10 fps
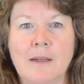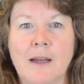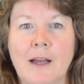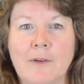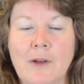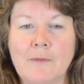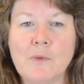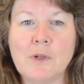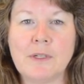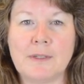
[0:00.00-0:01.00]
I will have
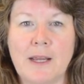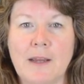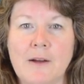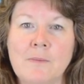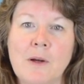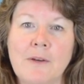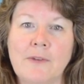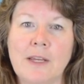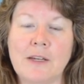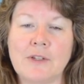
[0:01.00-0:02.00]
more to say on
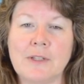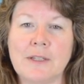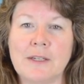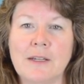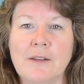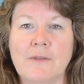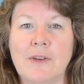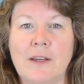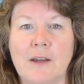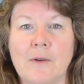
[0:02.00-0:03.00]
modifications in another
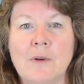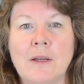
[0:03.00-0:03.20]
video,